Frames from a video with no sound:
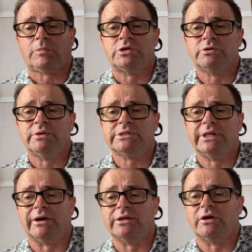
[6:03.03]
So instantly
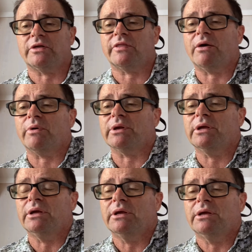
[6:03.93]
I know that that one
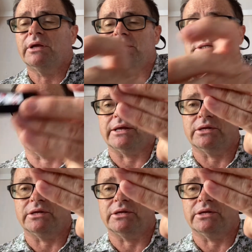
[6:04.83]
is the 8 of